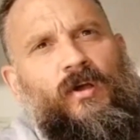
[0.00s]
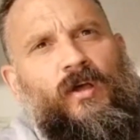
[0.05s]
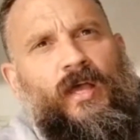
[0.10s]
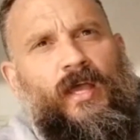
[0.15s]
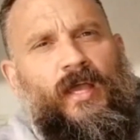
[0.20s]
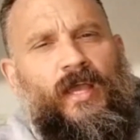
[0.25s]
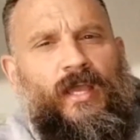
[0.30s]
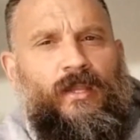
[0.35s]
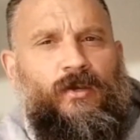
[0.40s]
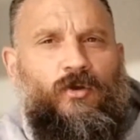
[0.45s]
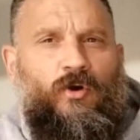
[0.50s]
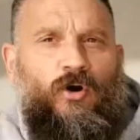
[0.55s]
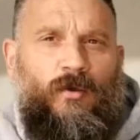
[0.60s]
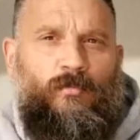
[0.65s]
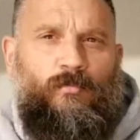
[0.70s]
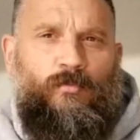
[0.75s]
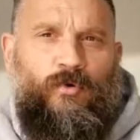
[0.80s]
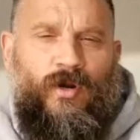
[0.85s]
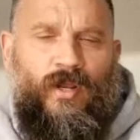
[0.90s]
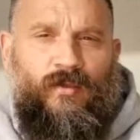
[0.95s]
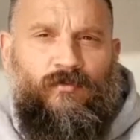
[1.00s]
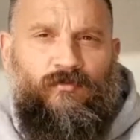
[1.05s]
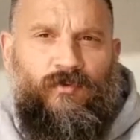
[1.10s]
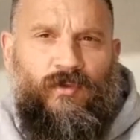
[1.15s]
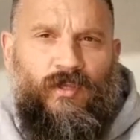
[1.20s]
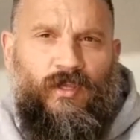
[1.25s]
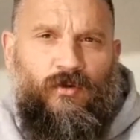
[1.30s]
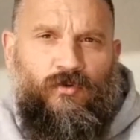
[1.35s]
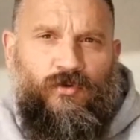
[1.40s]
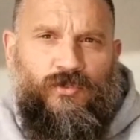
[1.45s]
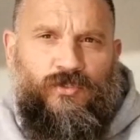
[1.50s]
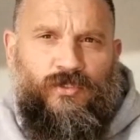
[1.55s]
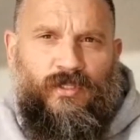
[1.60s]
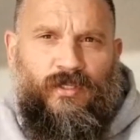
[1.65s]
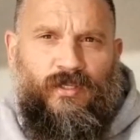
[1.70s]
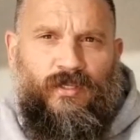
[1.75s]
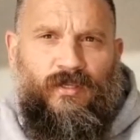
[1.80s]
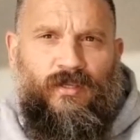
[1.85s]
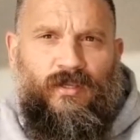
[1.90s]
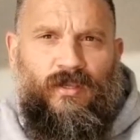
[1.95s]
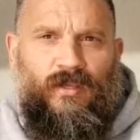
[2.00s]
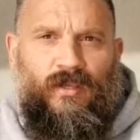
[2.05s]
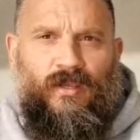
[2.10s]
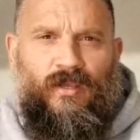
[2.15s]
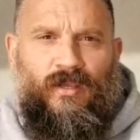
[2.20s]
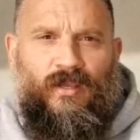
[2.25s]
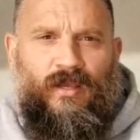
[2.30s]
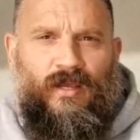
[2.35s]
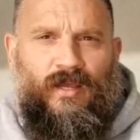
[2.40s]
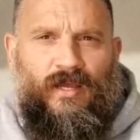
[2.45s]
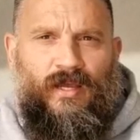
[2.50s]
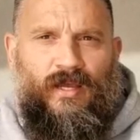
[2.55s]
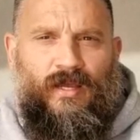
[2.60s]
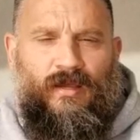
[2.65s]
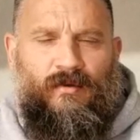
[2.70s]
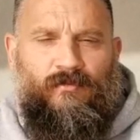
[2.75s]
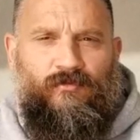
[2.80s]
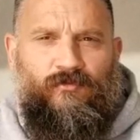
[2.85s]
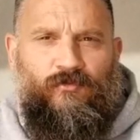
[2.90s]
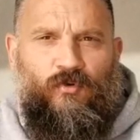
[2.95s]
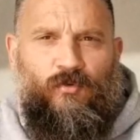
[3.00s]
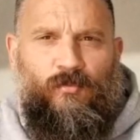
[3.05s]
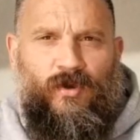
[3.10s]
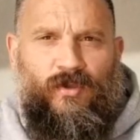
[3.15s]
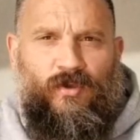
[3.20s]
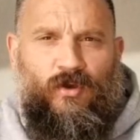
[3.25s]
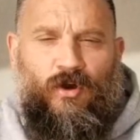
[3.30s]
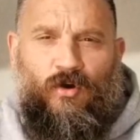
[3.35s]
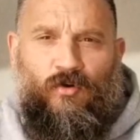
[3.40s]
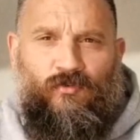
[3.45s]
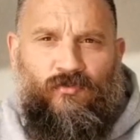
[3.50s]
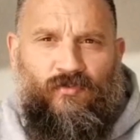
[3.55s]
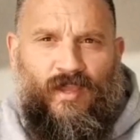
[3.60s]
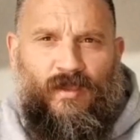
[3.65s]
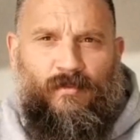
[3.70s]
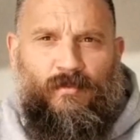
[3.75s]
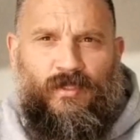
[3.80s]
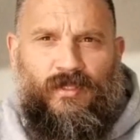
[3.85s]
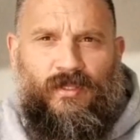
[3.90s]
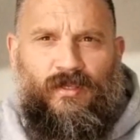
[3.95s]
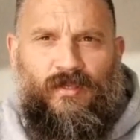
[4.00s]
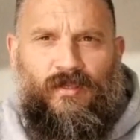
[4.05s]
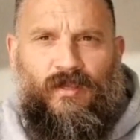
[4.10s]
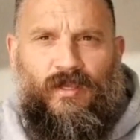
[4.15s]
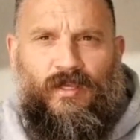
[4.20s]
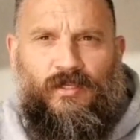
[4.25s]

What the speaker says: and I pray vigorously for my whole family.